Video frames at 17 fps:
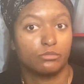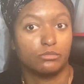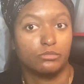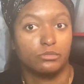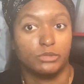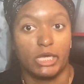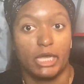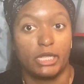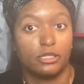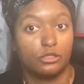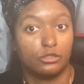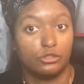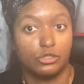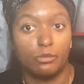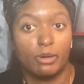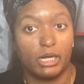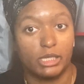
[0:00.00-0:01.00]
that
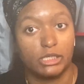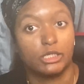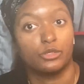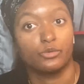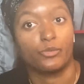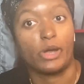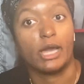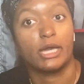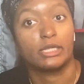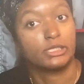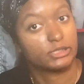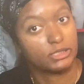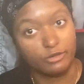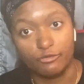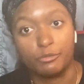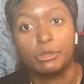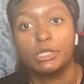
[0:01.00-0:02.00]
nobody can ride
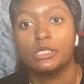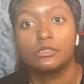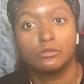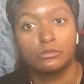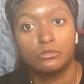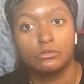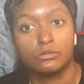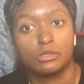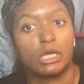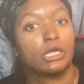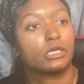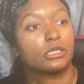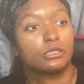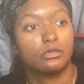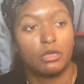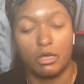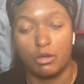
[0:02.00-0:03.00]
except for me. Like,
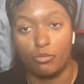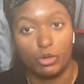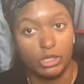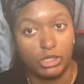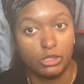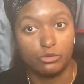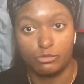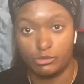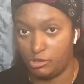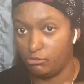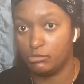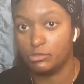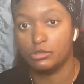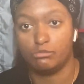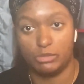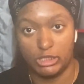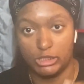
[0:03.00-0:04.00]
it wanted
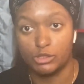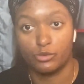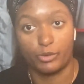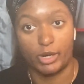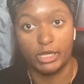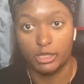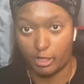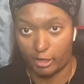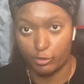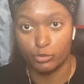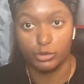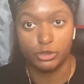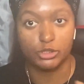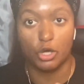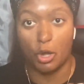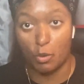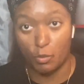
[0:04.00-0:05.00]
me to ride that horse
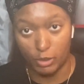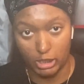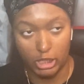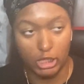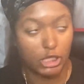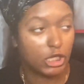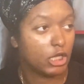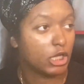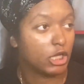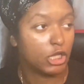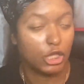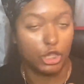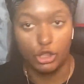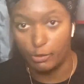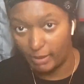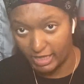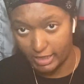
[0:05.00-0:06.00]
only,
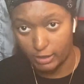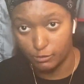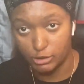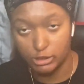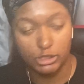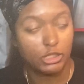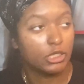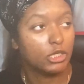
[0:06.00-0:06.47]
nobody else.